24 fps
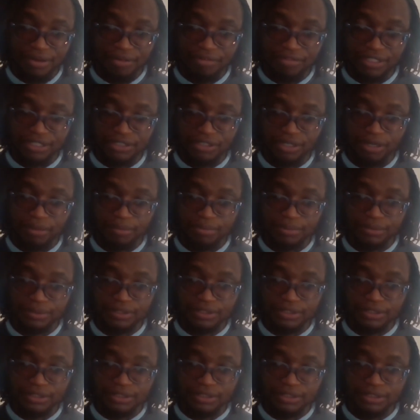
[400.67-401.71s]
off the top
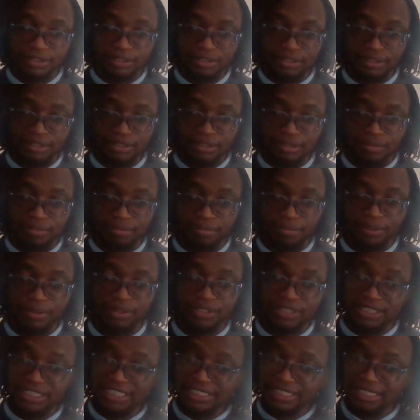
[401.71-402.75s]

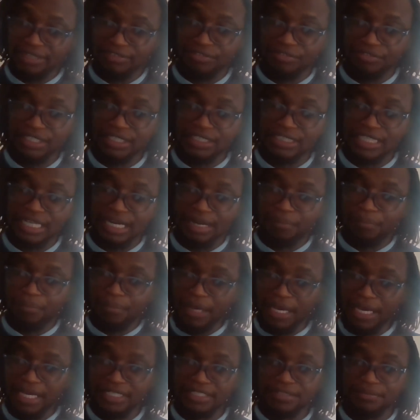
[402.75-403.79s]
because these are fees that are
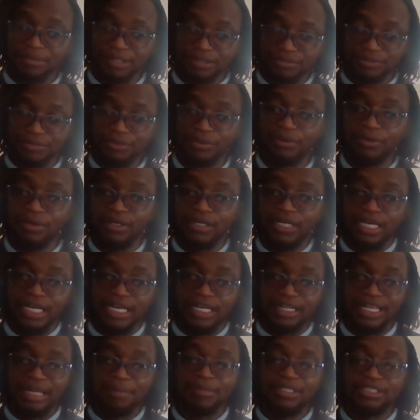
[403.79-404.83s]
paid before,
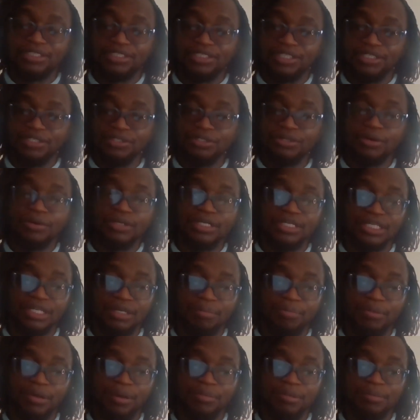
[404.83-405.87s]
and that means you're only
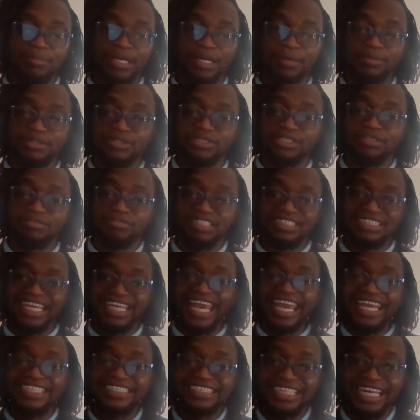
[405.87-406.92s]
going to probably be able to
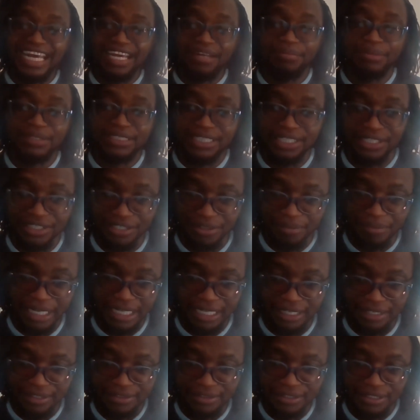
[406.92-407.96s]
invest 89% of your
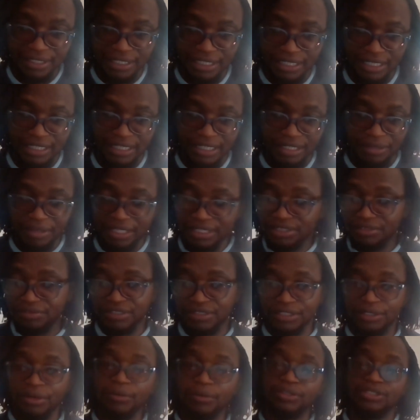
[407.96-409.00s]
money. The rest
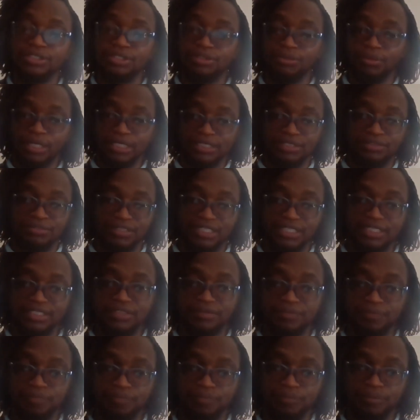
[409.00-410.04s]
of it goes towards
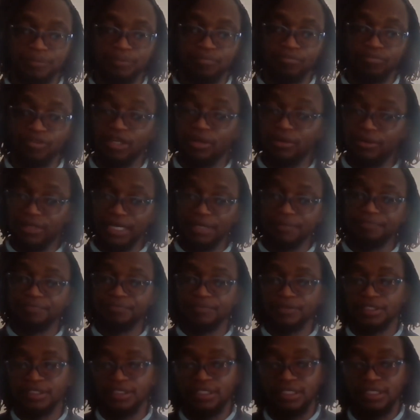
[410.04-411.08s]
fees. Okay?